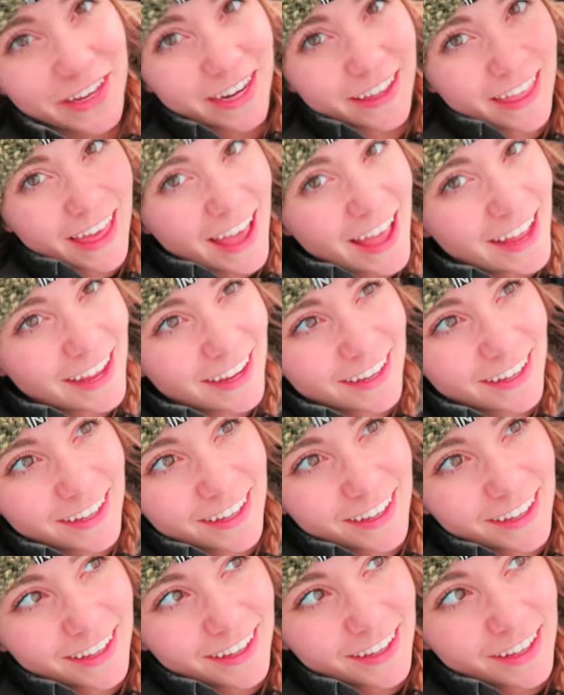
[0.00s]
you hear that?
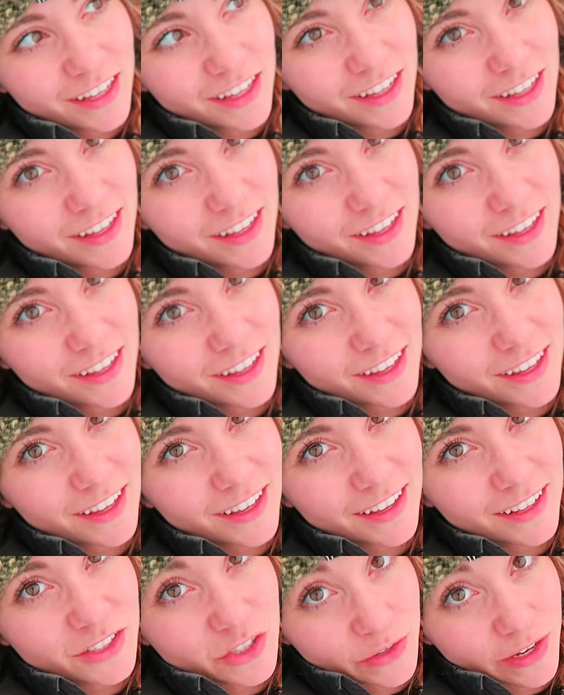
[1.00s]

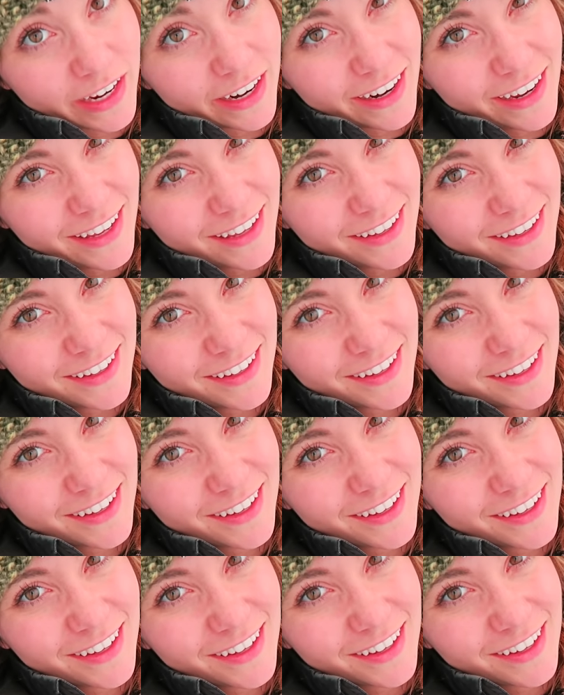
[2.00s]
Do you hear it?
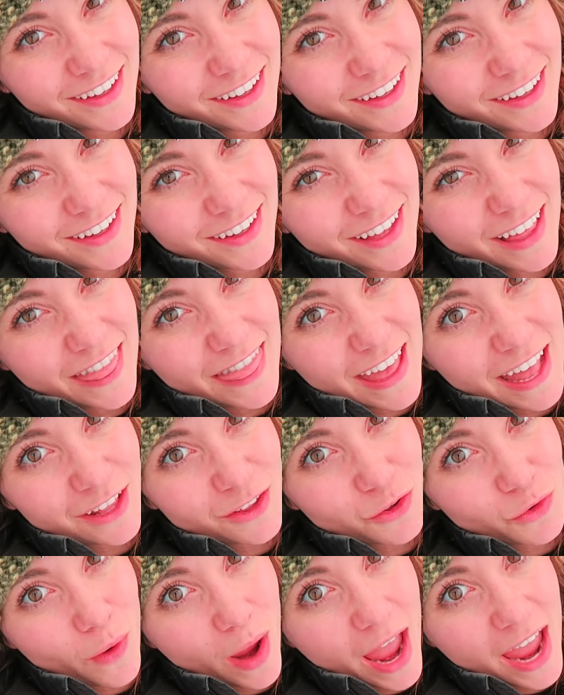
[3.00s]

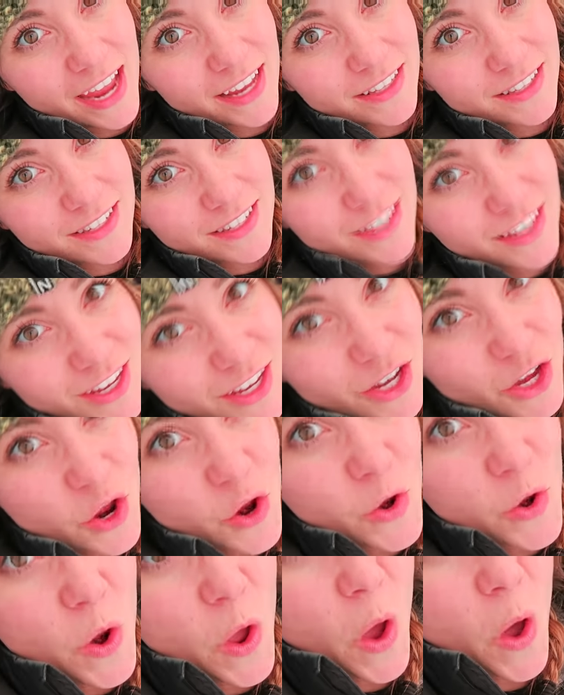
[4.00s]
That's right.
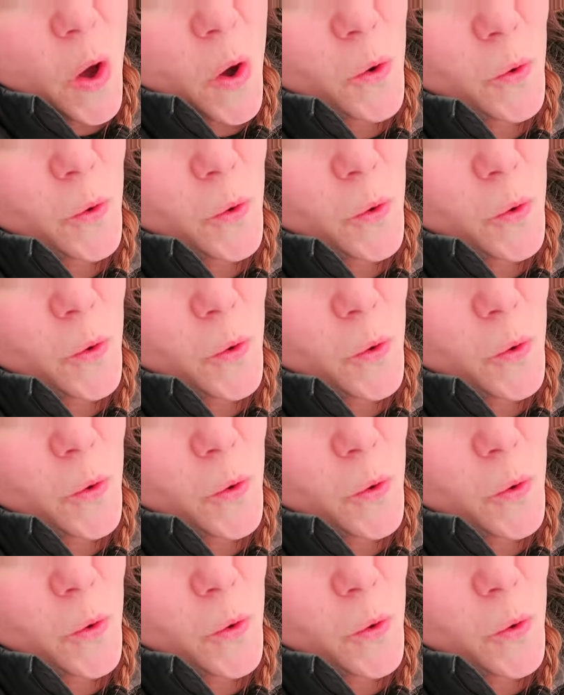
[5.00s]
No